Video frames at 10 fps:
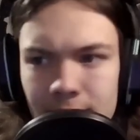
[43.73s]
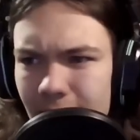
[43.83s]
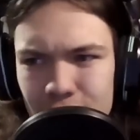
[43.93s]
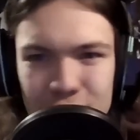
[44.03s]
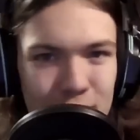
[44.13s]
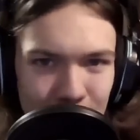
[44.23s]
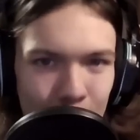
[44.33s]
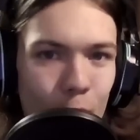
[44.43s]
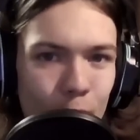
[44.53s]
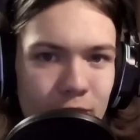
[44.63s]
not just the
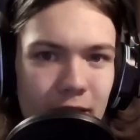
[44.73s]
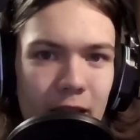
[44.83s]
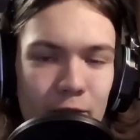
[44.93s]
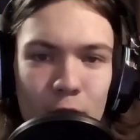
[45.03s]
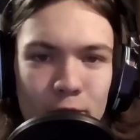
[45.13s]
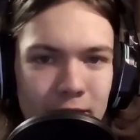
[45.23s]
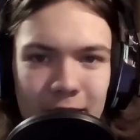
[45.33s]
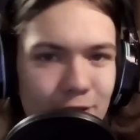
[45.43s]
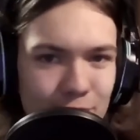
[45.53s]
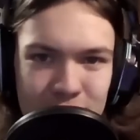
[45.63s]
code that I wrote
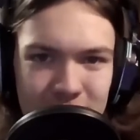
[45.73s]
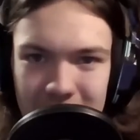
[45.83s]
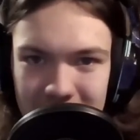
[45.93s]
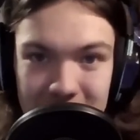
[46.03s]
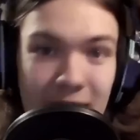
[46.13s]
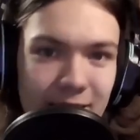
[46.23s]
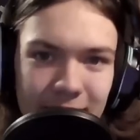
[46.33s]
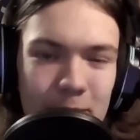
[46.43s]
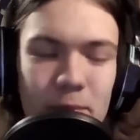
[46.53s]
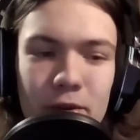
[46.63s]
and not just the
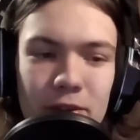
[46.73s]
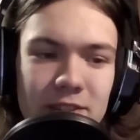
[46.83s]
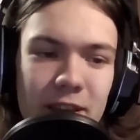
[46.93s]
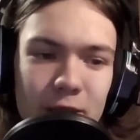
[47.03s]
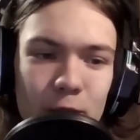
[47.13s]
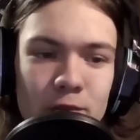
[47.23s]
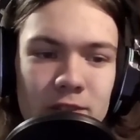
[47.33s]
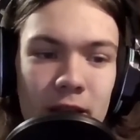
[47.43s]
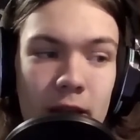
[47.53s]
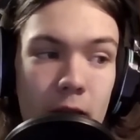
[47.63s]
exact libraries I
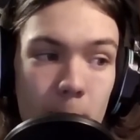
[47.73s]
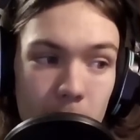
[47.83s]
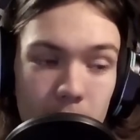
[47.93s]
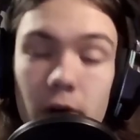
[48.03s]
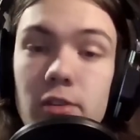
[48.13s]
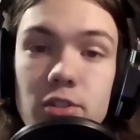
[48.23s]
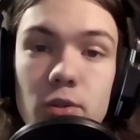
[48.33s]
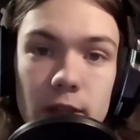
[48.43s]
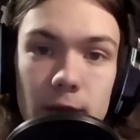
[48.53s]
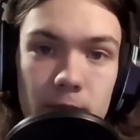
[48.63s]
use, but also the